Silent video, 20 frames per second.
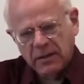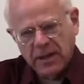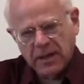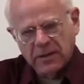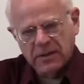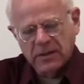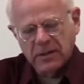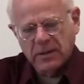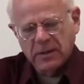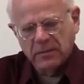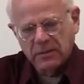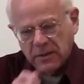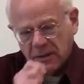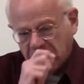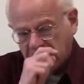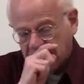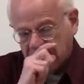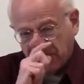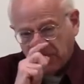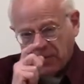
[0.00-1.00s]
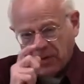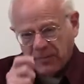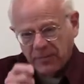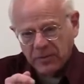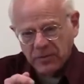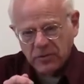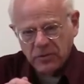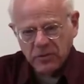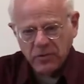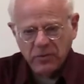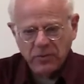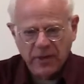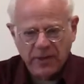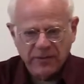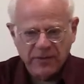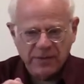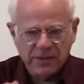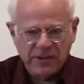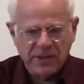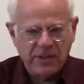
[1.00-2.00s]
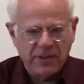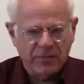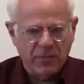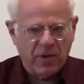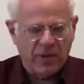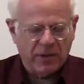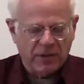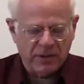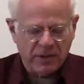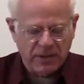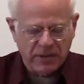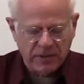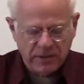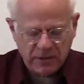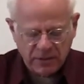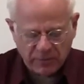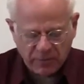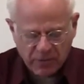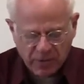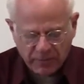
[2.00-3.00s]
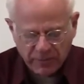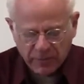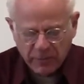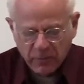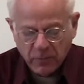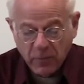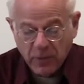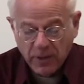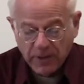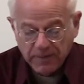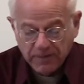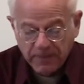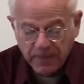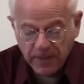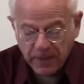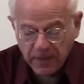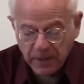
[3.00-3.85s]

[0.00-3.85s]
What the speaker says: that's Department 2, and the C commodity, Department 1.